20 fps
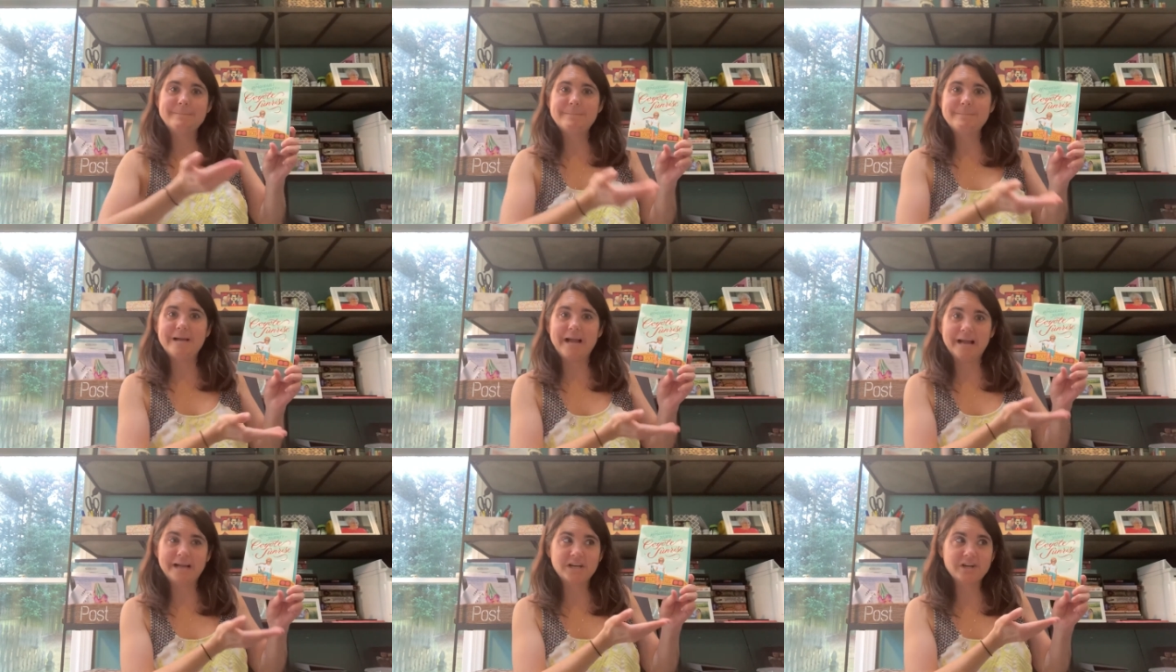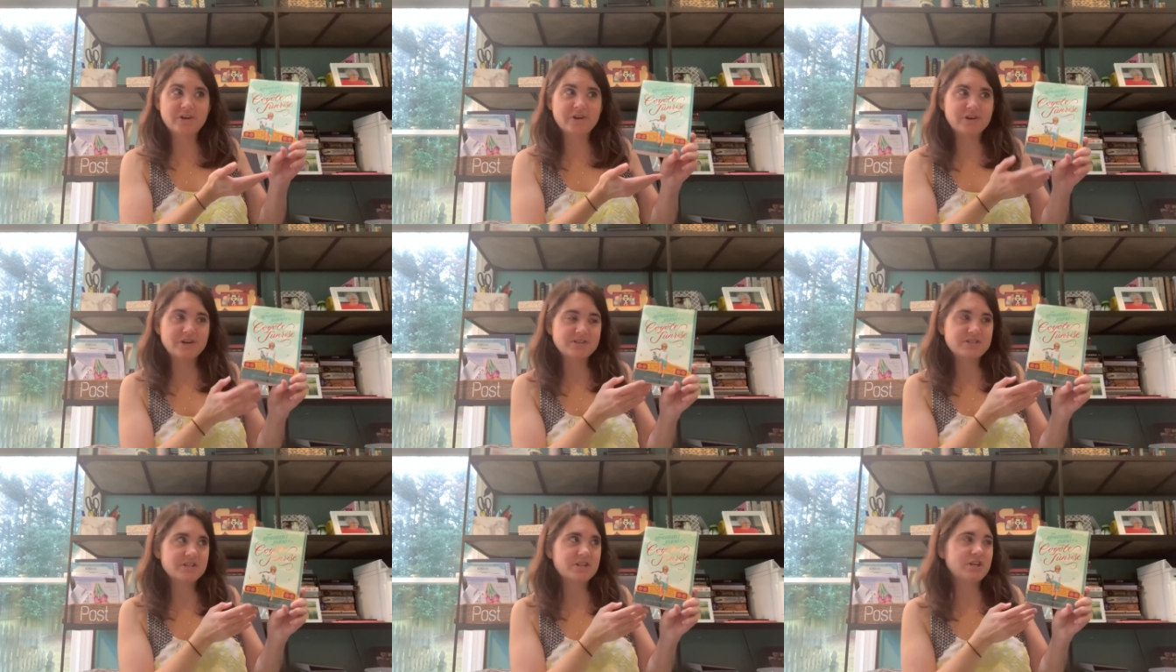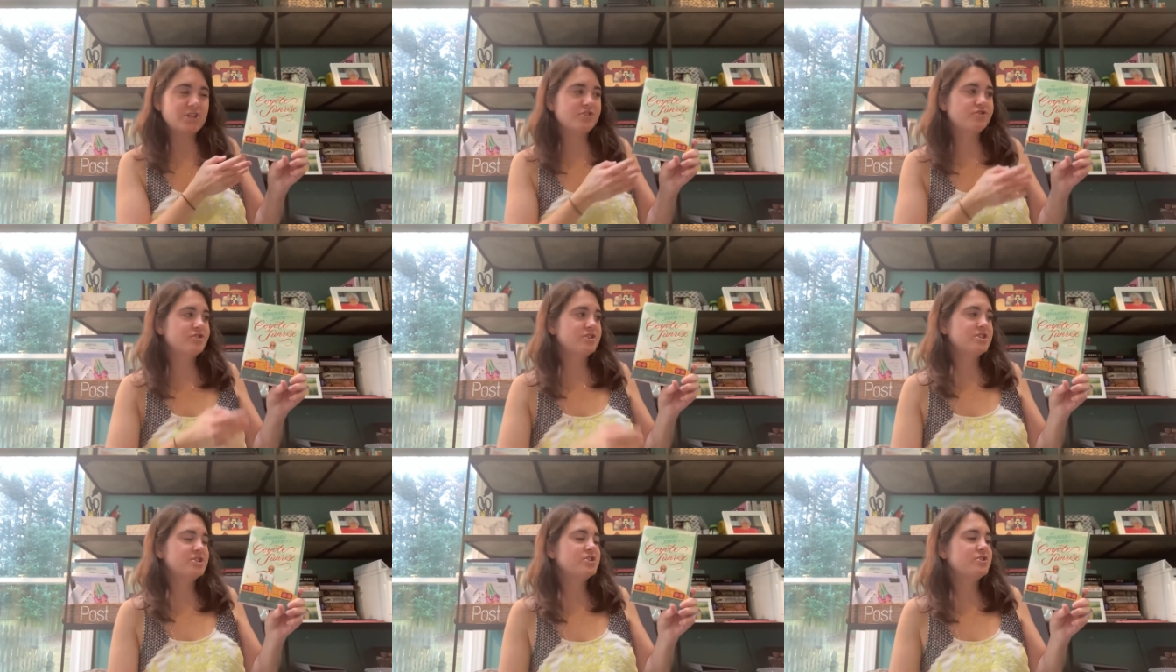back across the
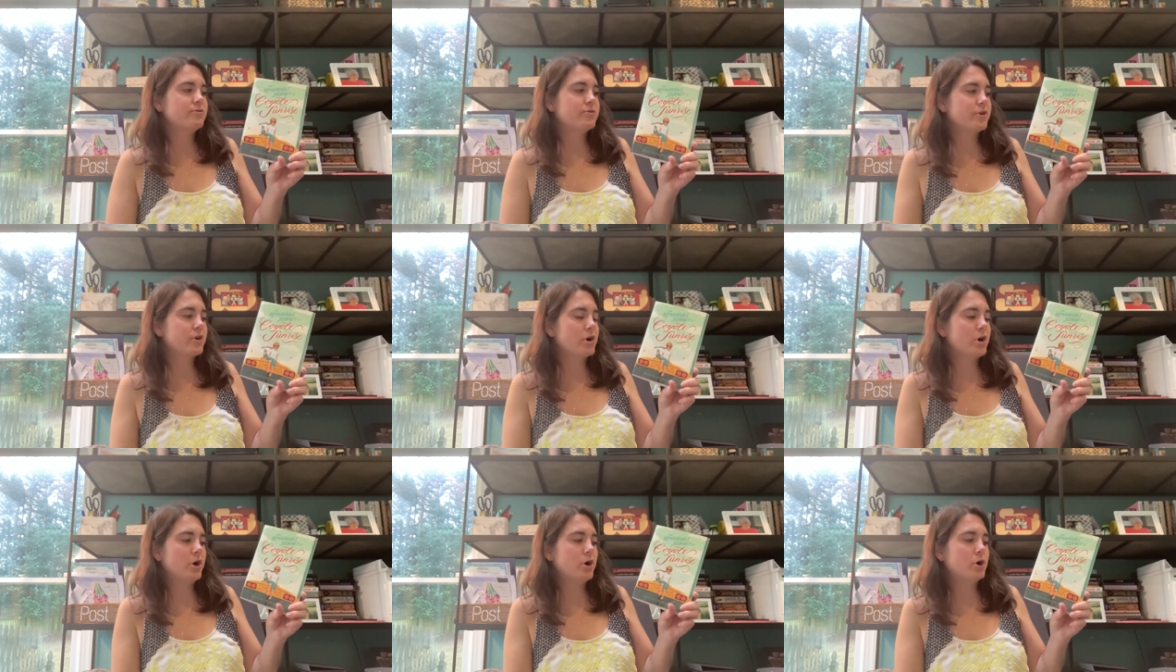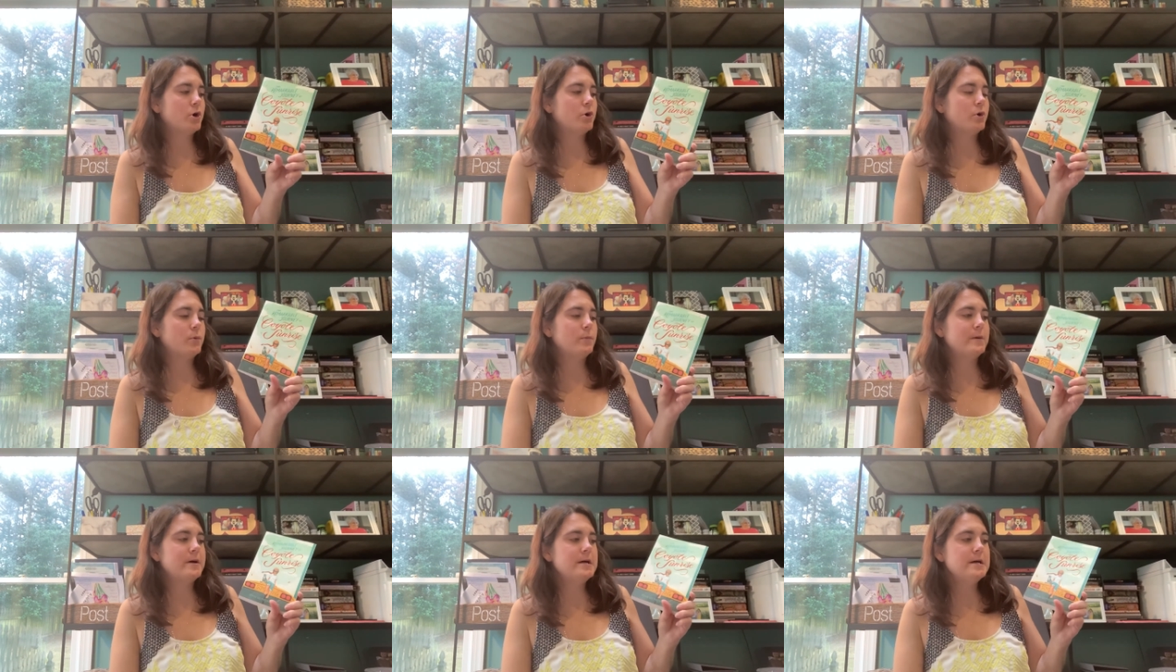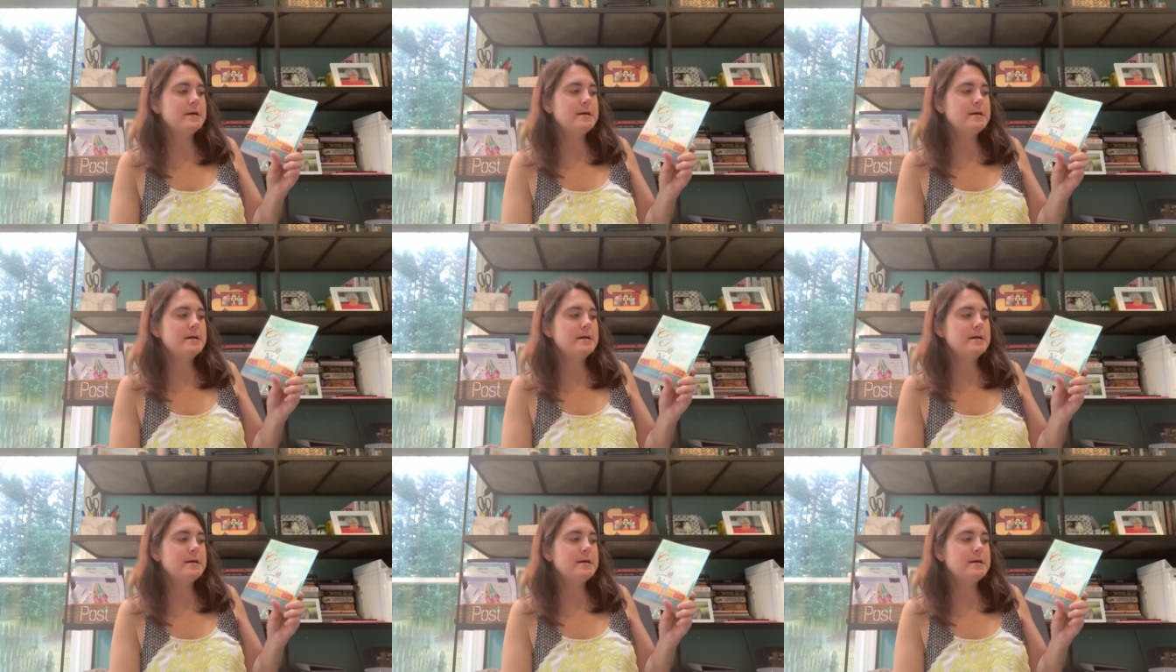country to their home.